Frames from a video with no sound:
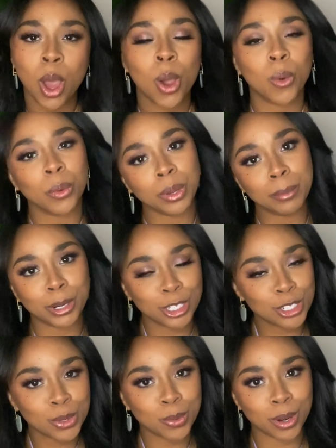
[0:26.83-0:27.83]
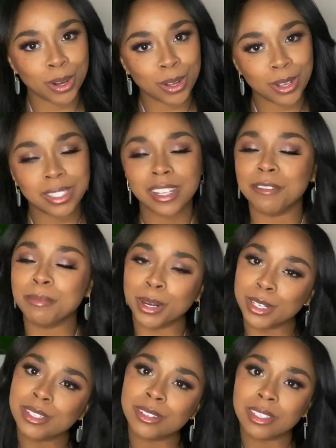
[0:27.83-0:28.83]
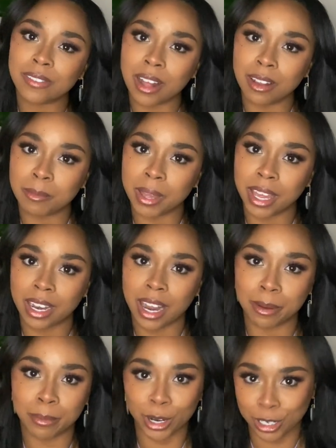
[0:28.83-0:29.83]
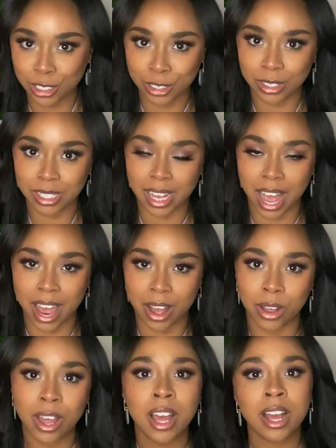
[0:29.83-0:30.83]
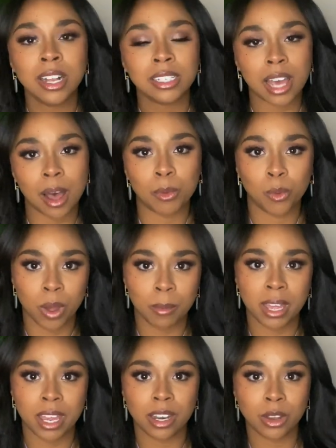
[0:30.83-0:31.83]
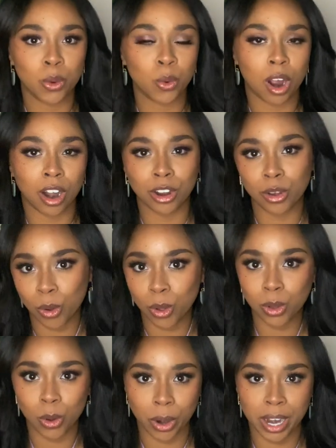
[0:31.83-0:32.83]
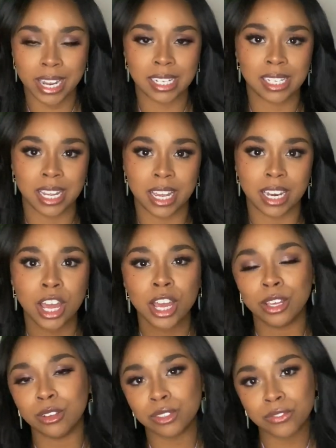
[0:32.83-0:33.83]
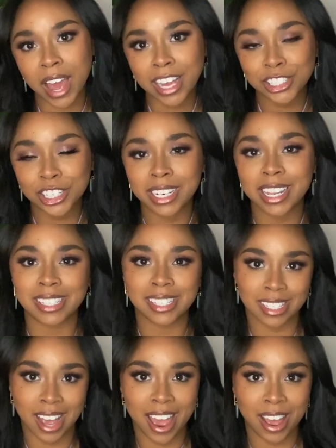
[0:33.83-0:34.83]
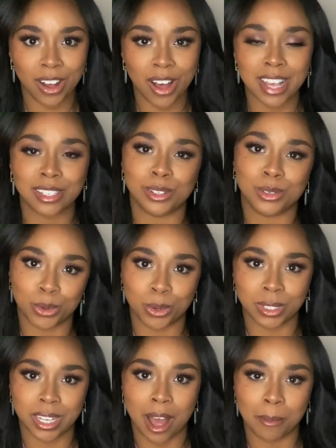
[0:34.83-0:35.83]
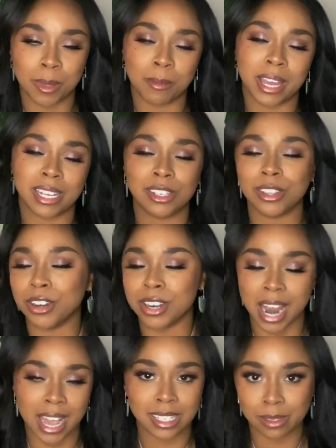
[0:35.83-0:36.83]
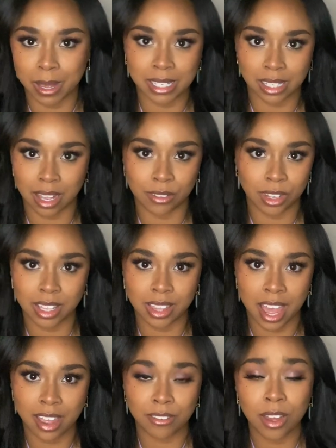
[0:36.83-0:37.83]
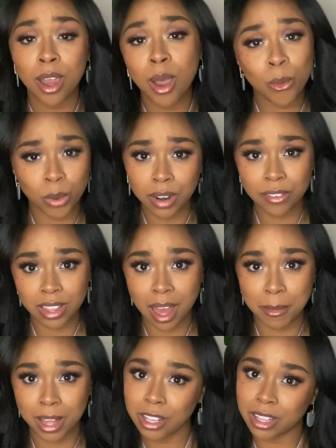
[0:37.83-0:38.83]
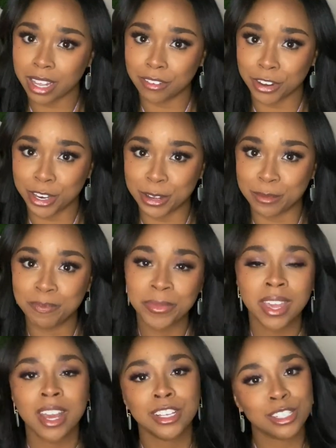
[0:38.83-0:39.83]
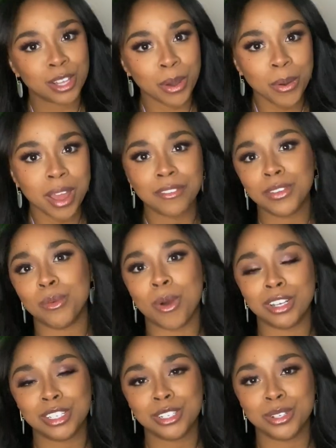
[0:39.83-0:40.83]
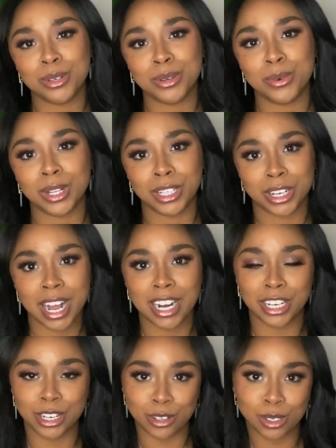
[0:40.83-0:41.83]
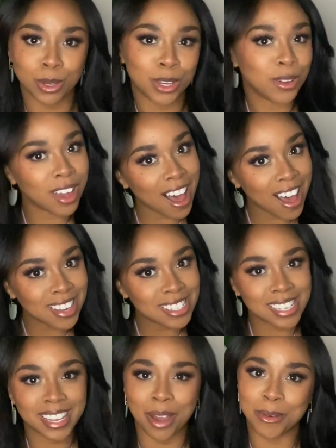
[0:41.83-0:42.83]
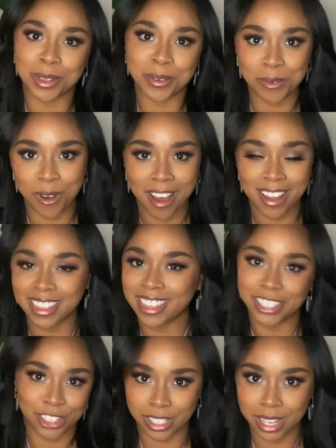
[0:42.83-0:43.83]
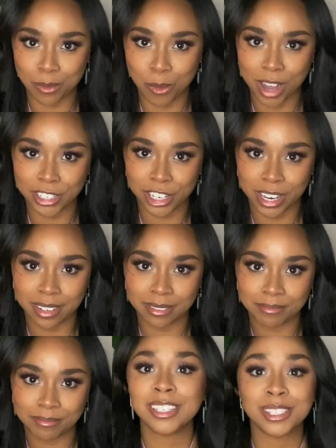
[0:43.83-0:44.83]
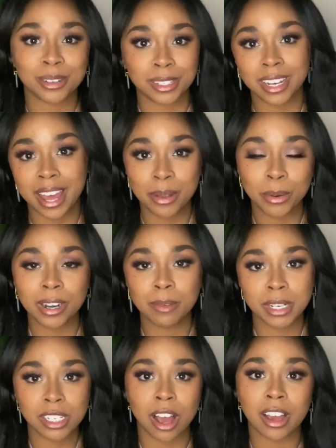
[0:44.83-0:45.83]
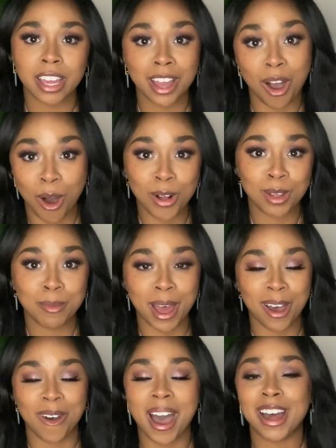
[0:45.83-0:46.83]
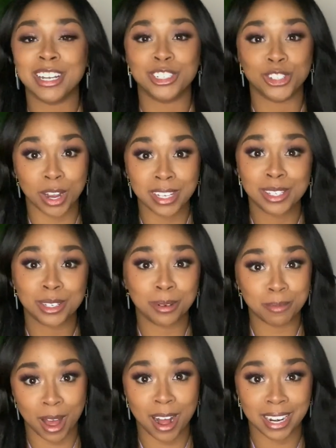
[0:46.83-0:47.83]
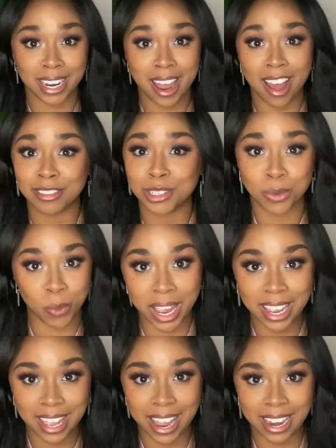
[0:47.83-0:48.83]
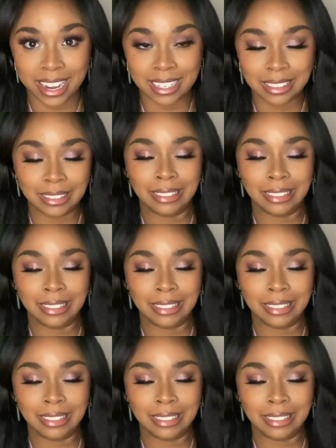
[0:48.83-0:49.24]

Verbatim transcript: where we merge the worlds of personal development and personal style to help women who are goal-oriented use fashion and style as a tool to help them get to their next best level in life, whatever that may look like for you. So if you want to learn how to use what you've got to get what you want, then just keep watching. So today we're going to be talking all about how to dress your body after weight gain.